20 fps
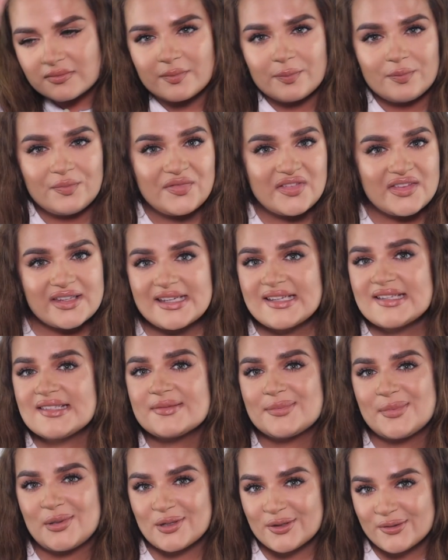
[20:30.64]

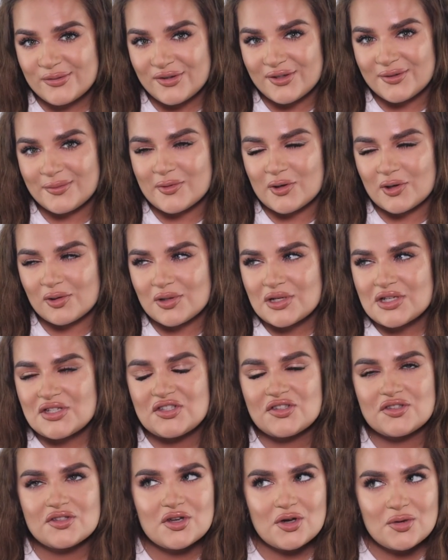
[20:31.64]
this perfume oil is
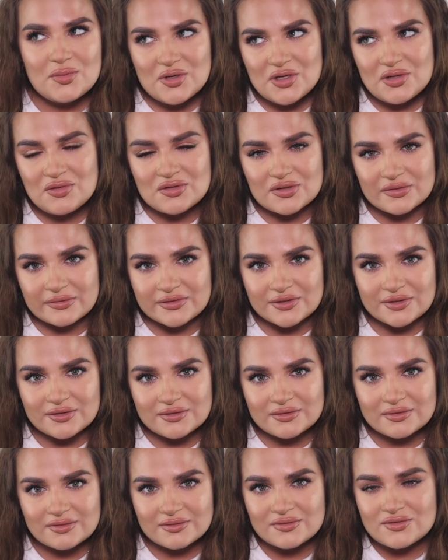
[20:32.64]
so
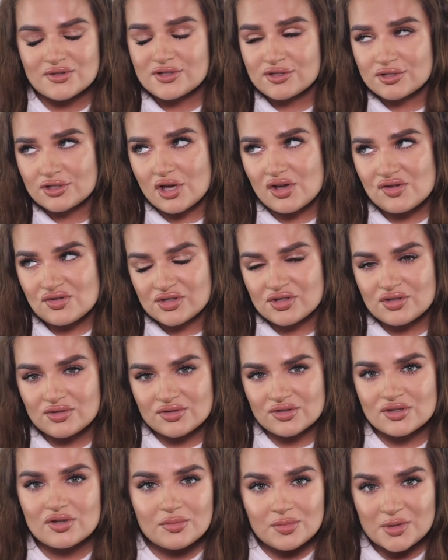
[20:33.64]
beautiful. So, so,
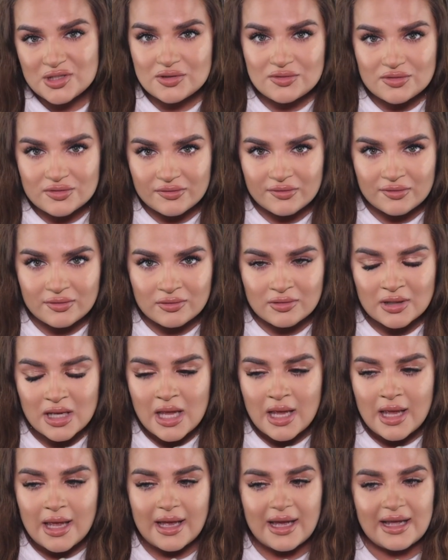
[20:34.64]
so beautiful.
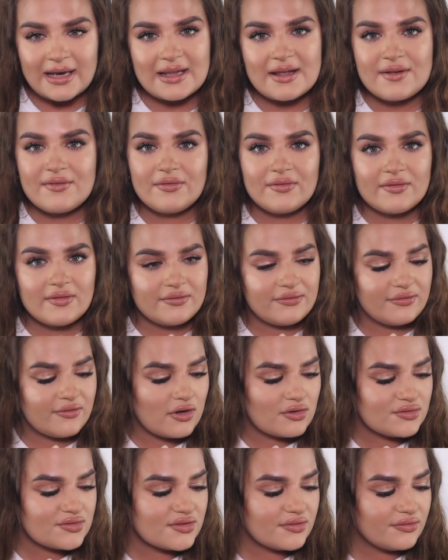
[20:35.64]
And I f
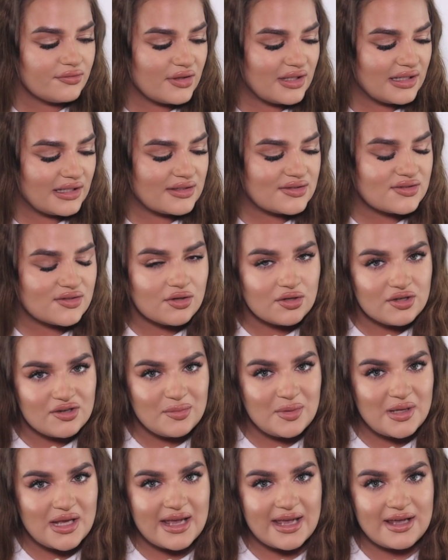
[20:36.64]
also think it's
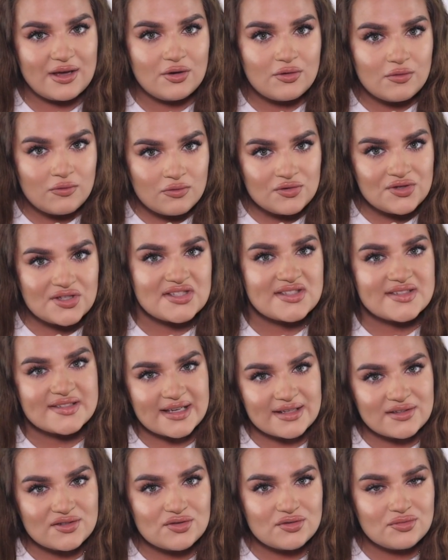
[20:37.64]
gonna be a gorgeous
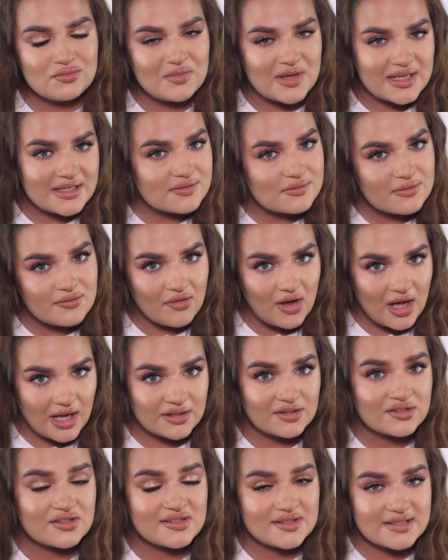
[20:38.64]
scent to mix with
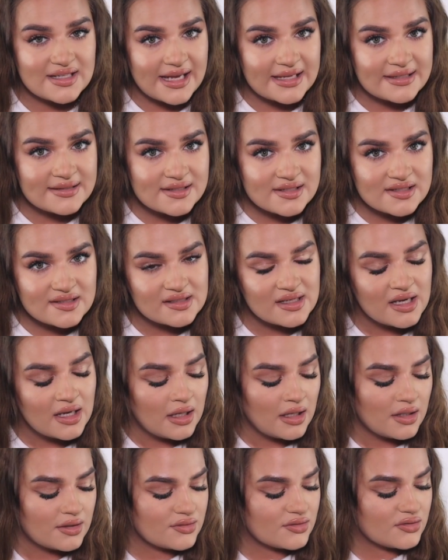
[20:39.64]
other scents.
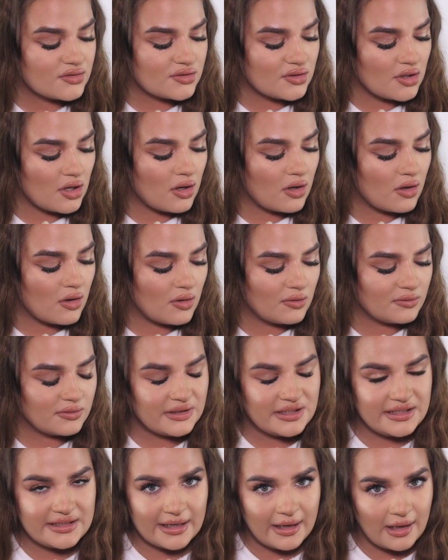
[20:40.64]
So
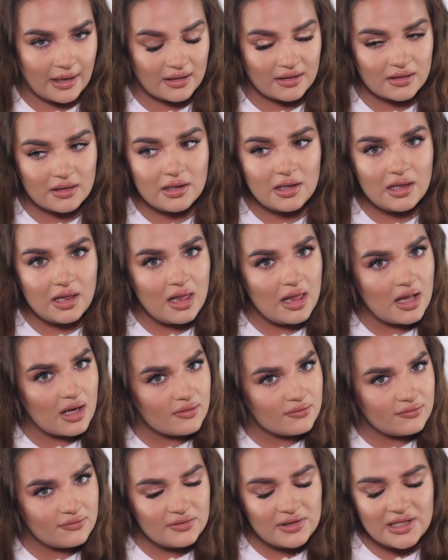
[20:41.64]
yeah,
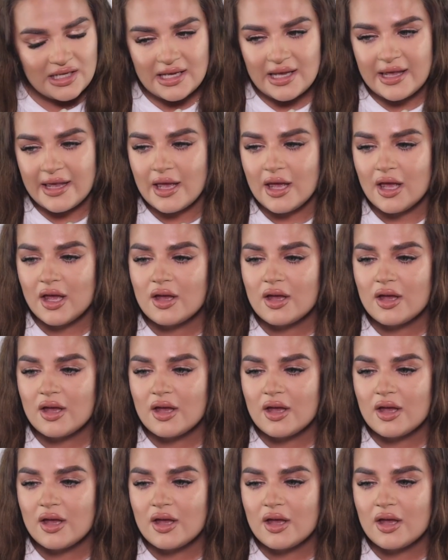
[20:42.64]
lovely,